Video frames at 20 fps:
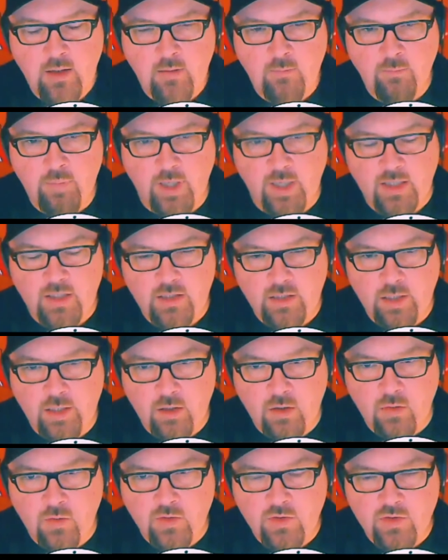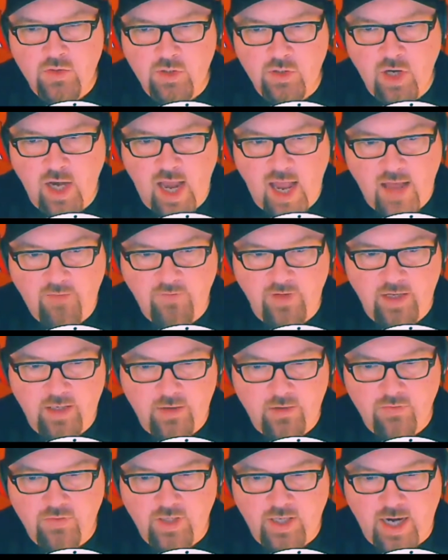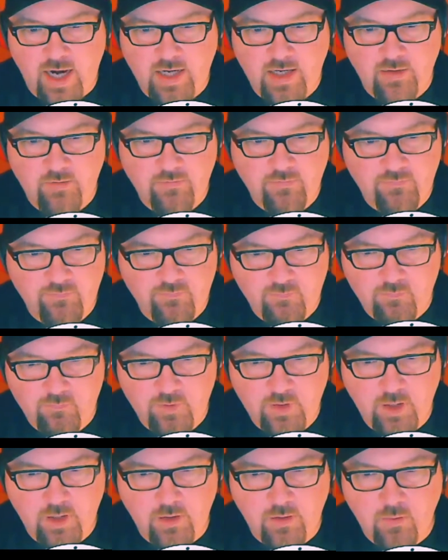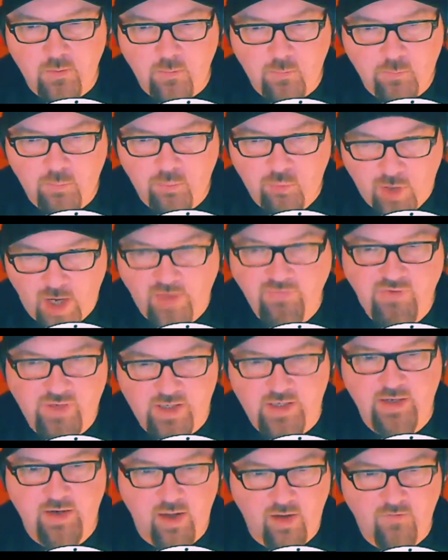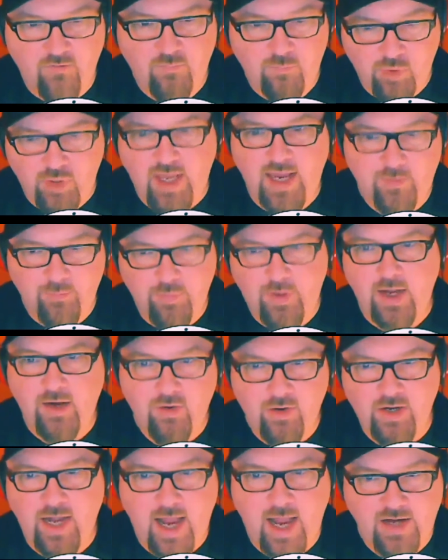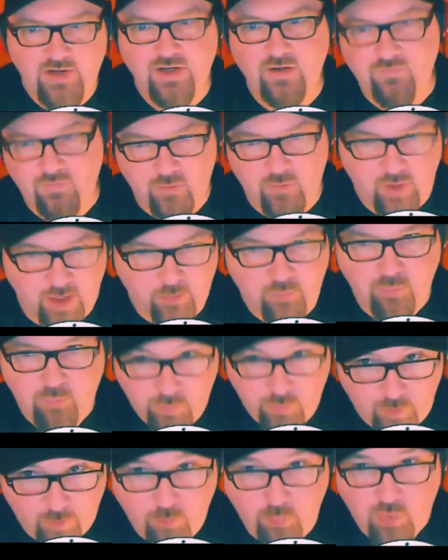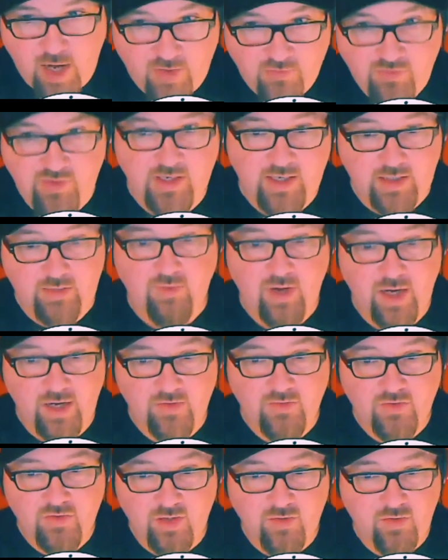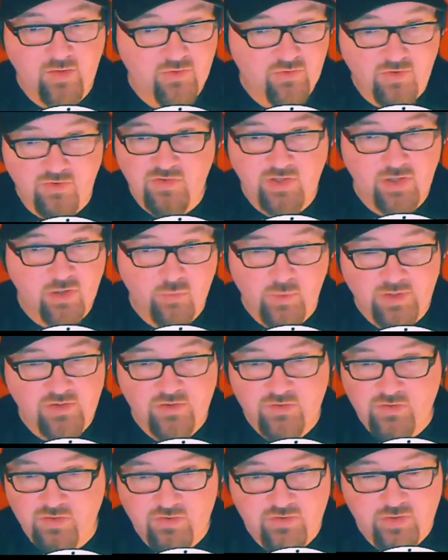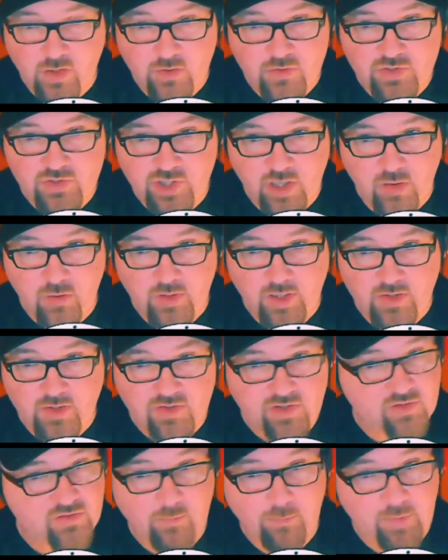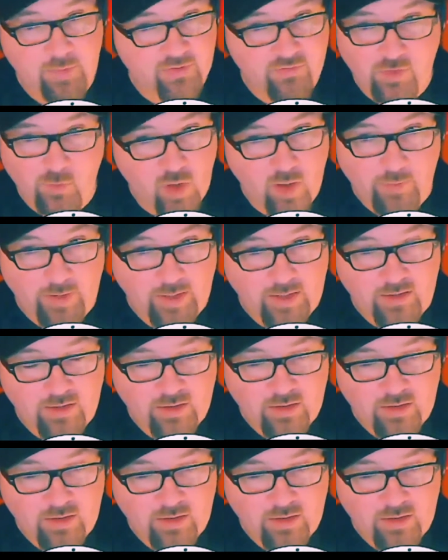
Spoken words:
but, you know, you're having the kind of, you know, president of Planned Parenthood Action Fund, right? President, right? She, and Cecil Richards is no joke, and she's a busy woman.